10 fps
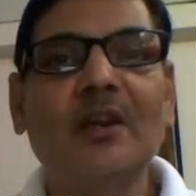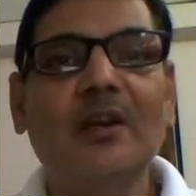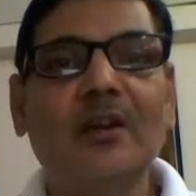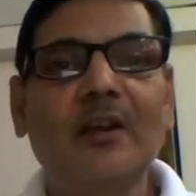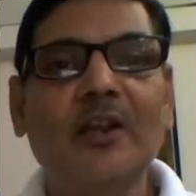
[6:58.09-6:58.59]

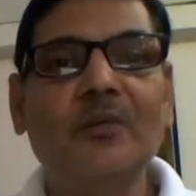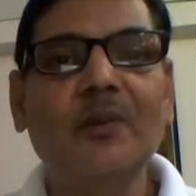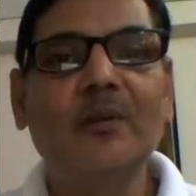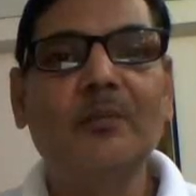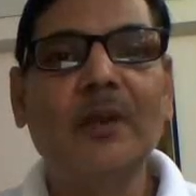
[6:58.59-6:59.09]

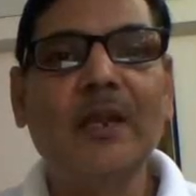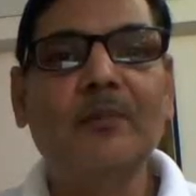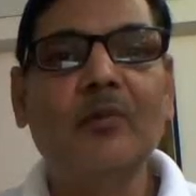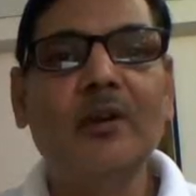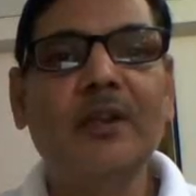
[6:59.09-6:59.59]
having black
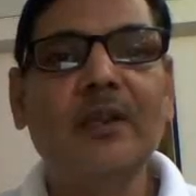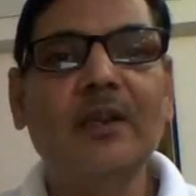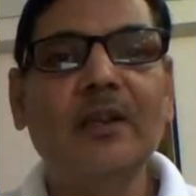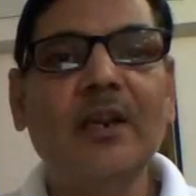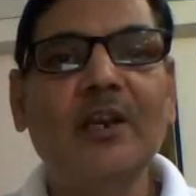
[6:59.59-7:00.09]
body
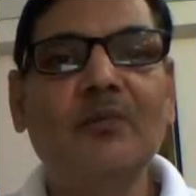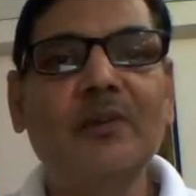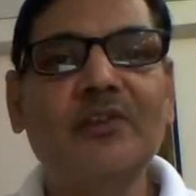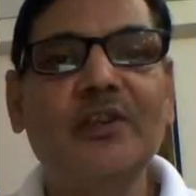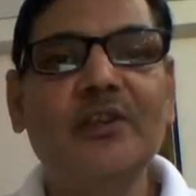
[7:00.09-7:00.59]
color and
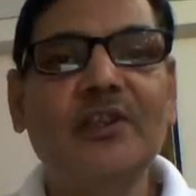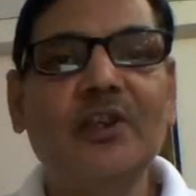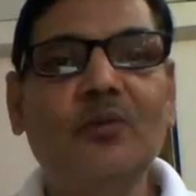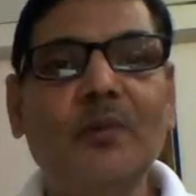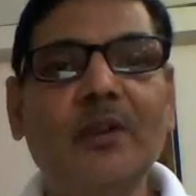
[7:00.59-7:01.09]

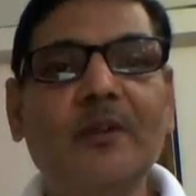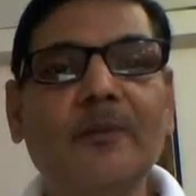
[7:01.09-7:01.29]
vestigial wing.